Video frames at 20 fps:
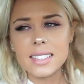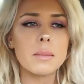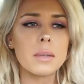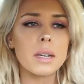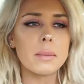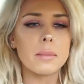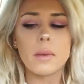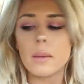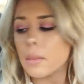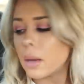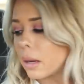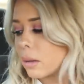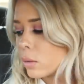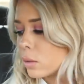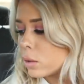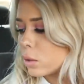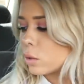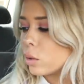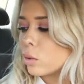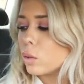But I'm about
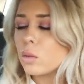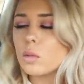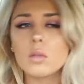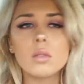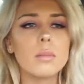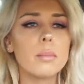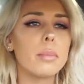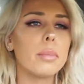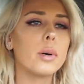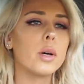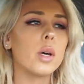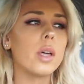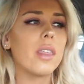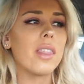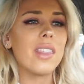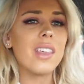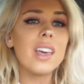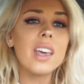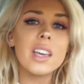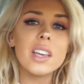to put
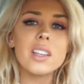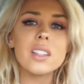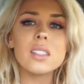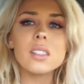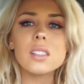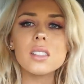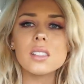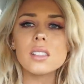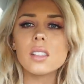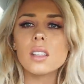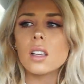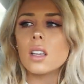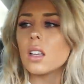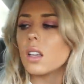this,